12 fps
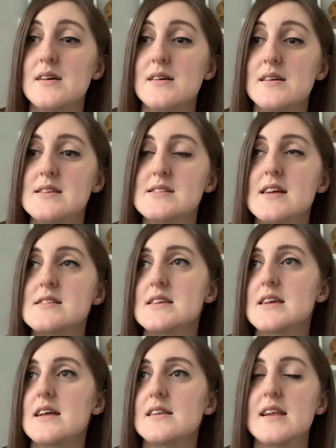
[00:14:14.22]
He's actually
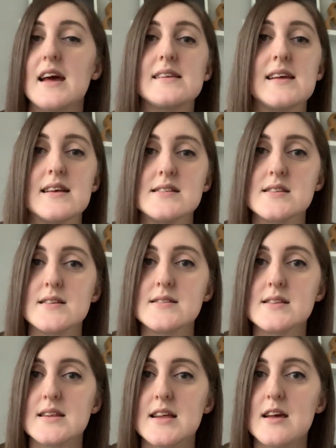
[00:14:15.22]
getting an eye test done
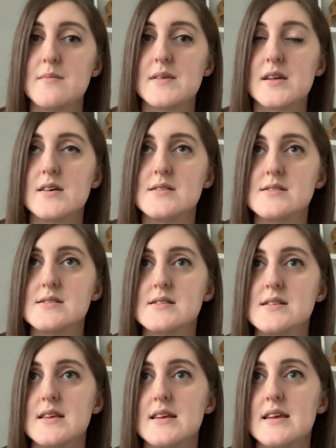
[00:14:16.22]
today,
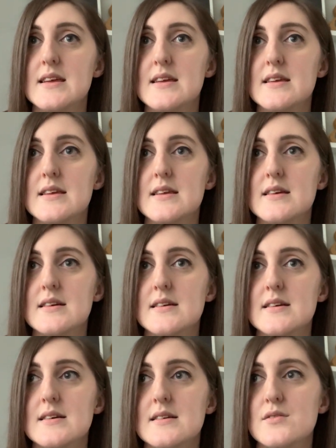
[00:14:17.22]
because I
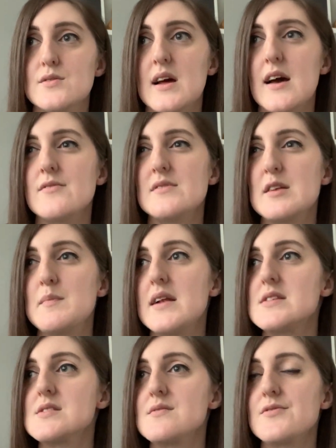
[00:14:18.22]
haven't really
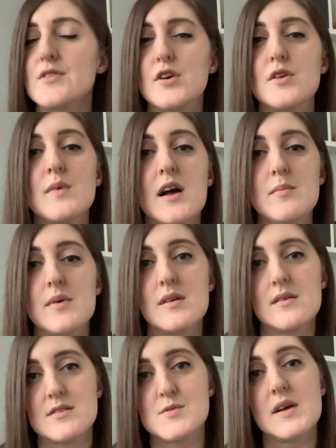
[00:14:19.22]
mentioned for a good while,
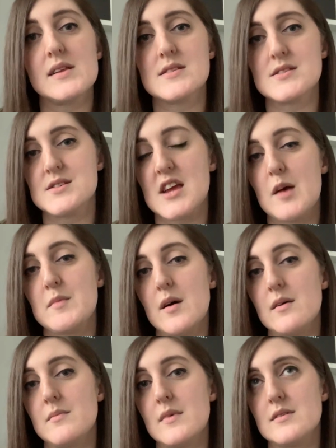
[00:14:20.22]
but as well as his
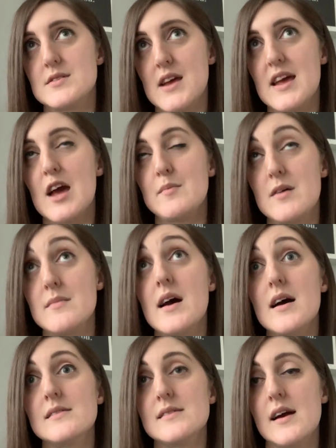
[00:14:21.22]

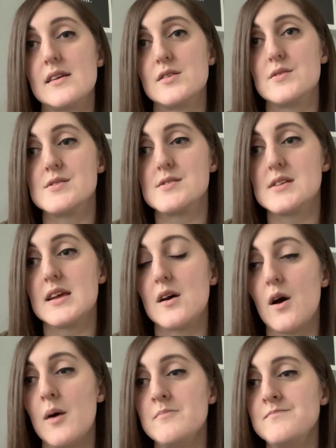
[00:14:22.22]
JMML diagnosis he
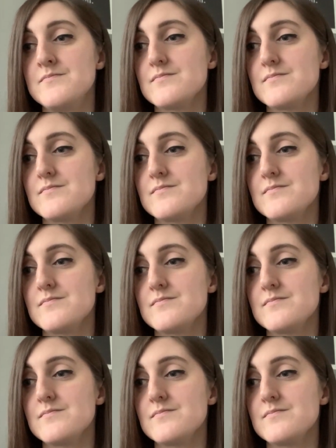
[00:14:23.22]
got